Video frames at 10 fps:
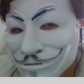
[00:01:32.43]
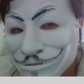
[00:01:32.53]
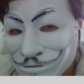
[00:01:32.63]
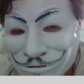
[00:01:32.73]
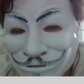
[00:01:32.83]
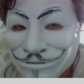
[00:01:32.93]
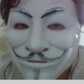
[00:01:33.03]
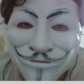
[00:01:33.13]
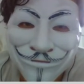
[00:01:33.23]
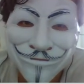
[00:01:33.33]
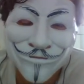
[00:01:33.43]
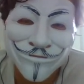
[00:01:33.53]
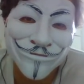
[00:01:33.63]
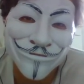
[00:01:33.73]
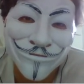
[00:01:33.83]
trade because
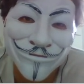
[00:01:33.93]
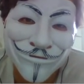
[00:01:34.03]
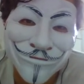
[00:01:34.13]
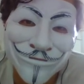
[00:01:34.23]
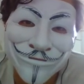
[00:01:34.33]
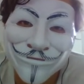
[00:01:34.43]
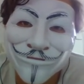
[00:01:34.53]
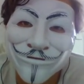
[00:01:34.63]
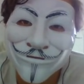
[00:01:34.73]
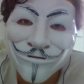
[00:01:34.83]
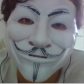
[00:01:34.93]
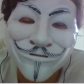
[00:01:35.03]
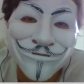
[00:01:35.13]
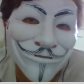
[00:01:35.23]
the light squares are pretty weak.